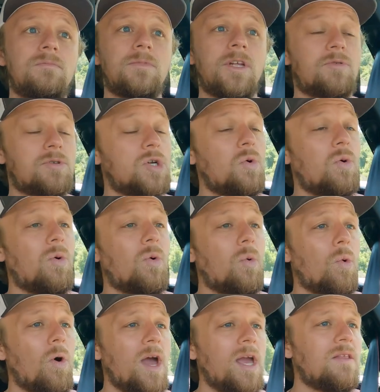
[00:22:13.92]
there was
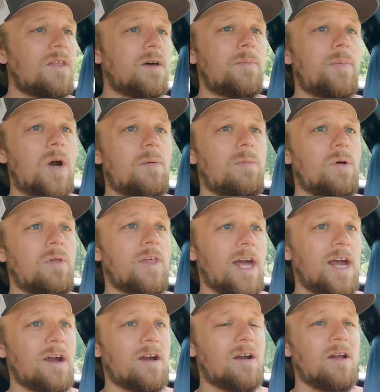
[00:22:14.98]
quite the burble
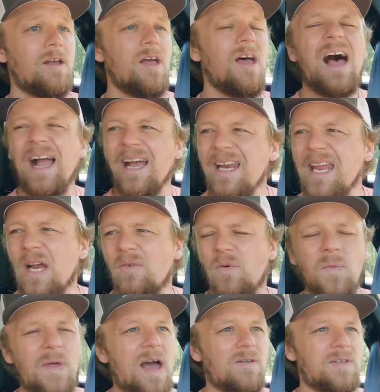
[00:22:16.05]
there. I gotta hear from
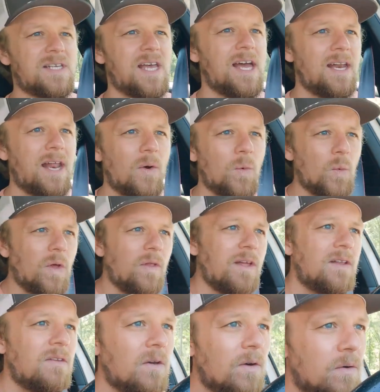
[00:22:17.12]
the outside. I really
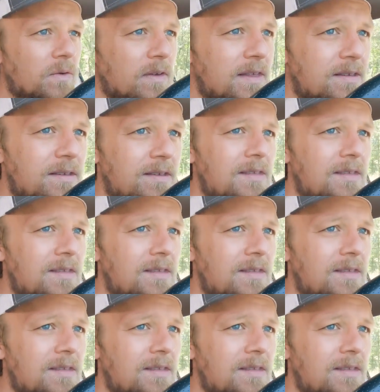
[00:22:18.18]
do. So this